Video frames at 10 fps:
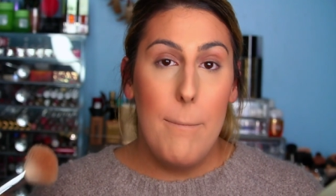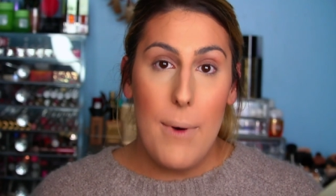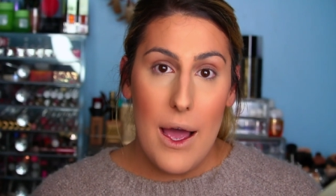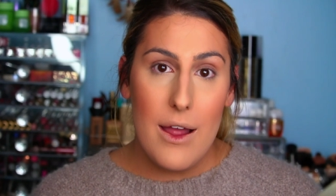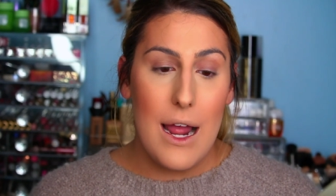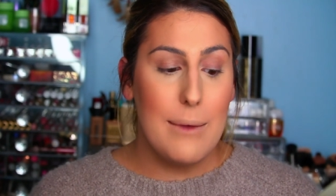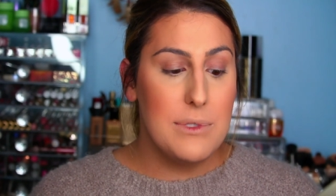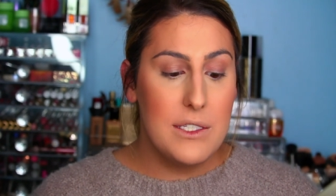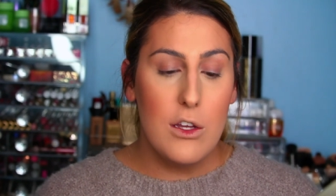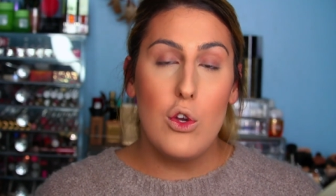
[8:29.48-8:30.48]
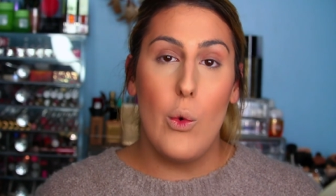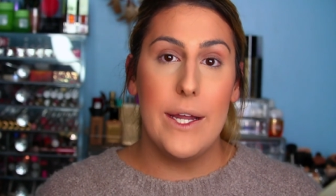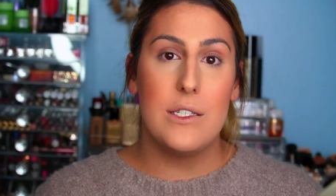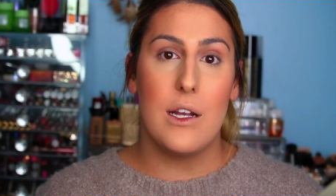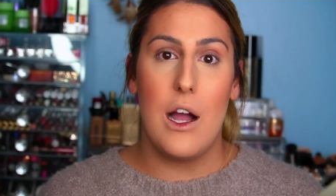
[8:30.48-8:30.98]
But I'm still
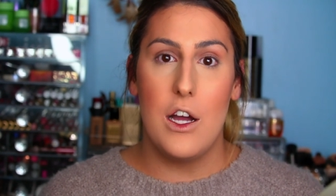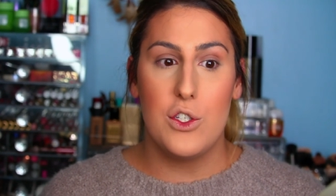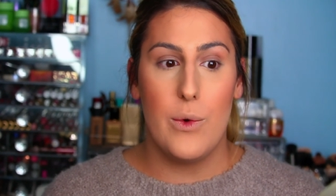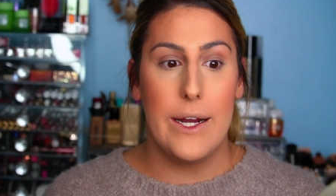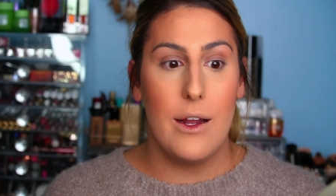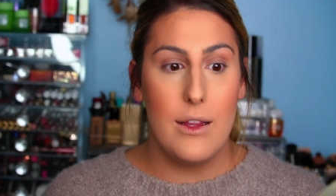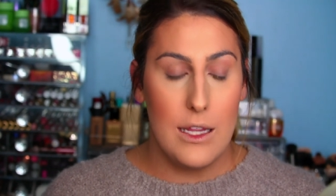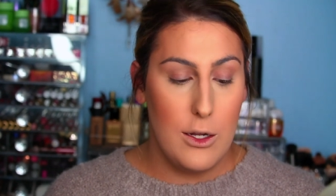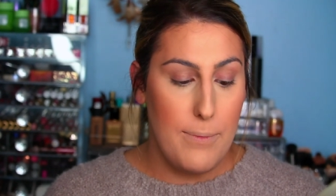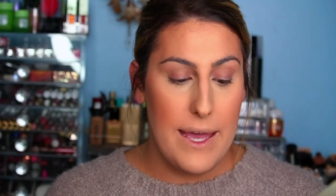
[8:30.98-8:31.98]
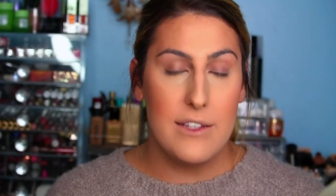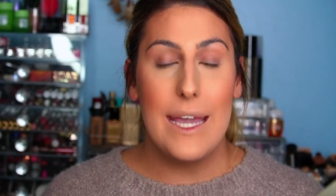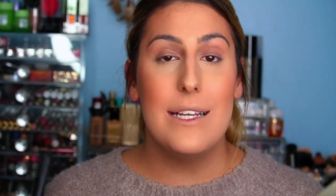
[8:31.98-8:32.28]
going to contour it a little bit.